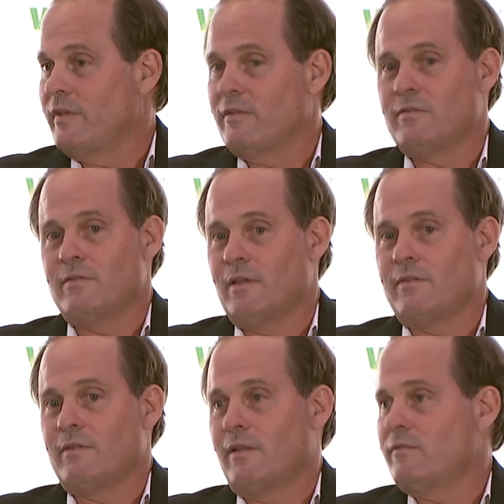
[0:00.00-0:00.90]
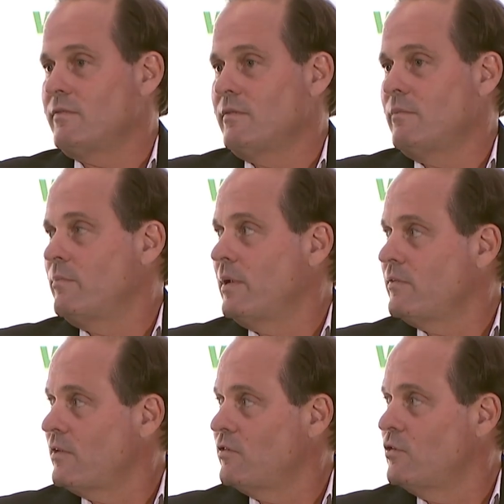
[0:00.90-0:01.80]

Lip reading: that's basically